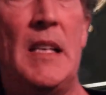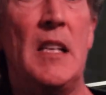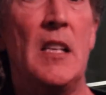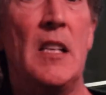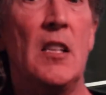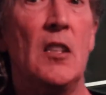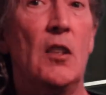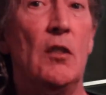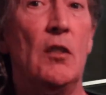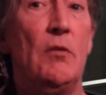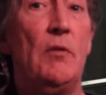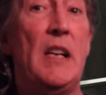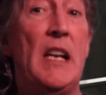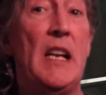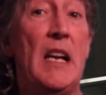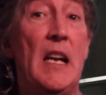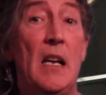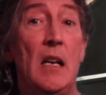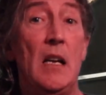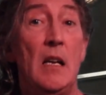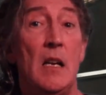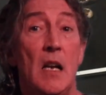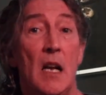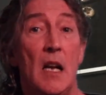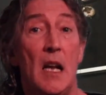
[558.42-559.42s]
in
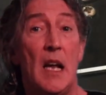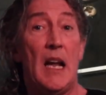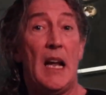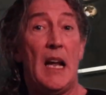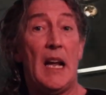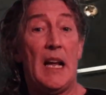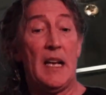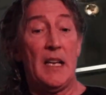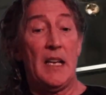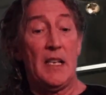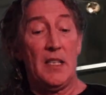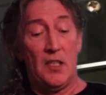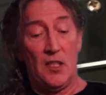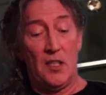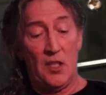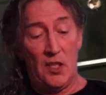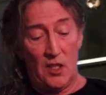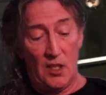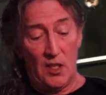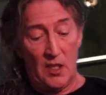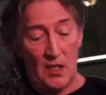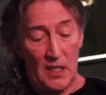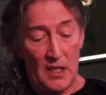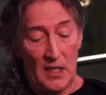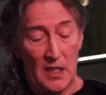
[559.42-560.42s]
Korea,
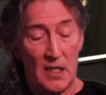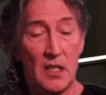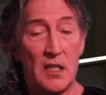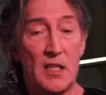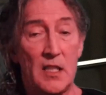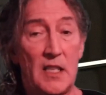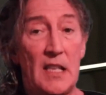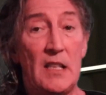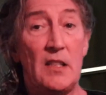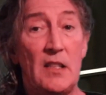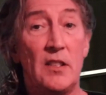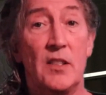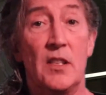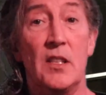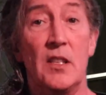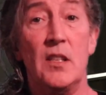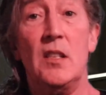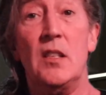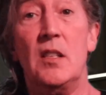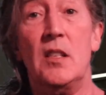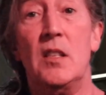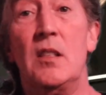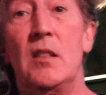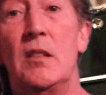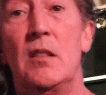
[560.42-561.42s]
and it tells us